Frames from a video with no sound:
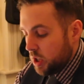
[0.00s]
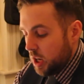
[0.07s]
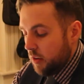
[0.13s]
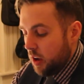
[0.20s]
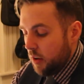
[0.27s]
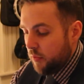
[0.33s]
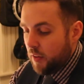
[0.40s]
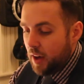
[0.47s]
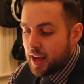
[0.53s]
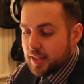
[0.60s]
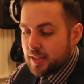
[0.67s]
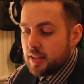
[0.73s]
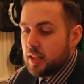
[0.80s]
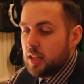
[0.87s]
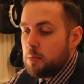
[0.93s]
I've
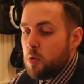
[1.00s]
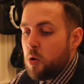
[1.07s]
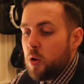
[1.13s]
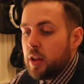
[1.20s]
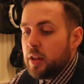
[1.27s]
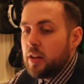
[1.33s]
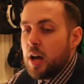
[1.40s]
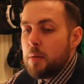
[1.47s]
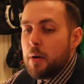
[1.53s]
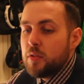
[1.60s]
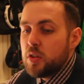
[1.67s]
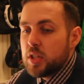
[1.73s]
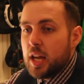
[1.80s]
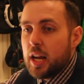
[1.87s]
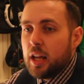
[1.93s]
fasted in the morning time. I've
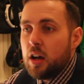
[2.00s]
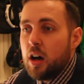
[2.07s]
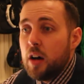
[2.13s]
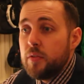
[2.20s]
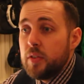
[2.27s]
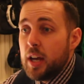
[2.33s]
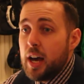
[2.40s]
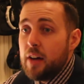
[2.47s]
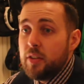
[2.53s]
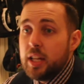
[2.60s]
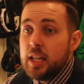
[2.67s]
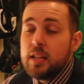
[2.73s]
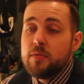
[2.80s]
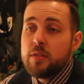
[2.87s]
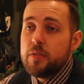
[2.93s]
just had a coffee. I haven't
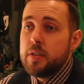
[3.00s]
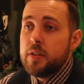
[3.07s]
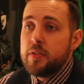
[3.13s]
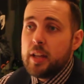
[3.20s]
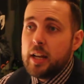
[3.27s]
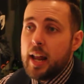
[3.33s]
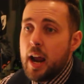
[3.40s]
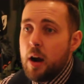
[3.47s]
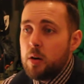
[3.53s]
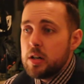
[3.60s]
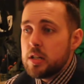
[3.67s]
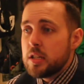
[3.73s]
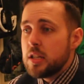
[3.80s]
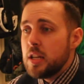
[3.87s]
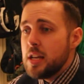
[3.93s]
eaten for 15
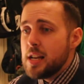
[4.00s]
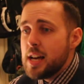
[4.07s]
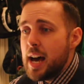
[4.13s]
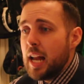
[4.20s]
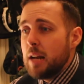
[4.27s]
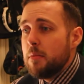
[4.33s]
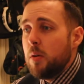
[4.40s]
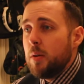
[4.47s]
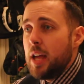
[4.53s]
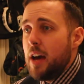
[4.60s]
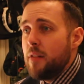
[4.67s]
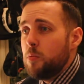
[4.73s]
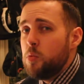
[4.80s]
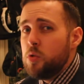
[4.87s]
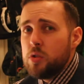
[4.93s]
hours, and I'm only
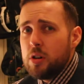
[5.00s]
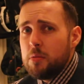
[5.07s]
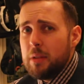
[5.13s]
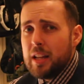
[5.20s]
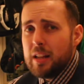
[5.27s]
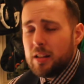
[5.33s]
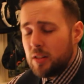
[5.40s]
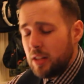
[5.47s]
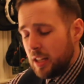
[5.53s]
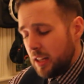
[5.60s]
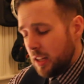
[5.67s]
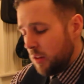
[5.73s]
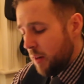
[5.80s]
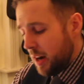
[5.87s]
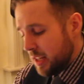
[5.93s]
having one other meal
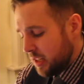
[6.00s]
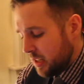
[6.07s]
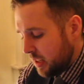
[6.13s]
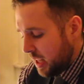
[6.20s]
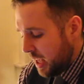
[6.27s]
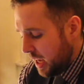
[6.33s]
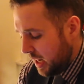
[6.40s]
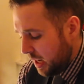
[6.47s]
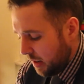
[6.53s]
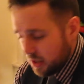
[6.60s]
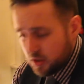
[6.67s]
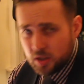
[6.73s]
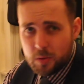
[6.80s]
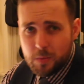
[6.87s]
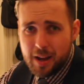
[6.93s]
in the rest of the day. Now
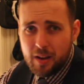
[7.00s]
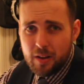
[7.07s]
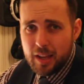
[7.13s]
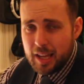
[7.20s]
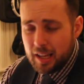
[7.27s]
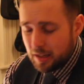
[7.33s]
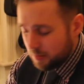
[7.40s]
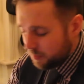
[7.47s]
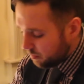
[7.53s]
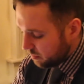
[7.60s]
that's just the way I eat.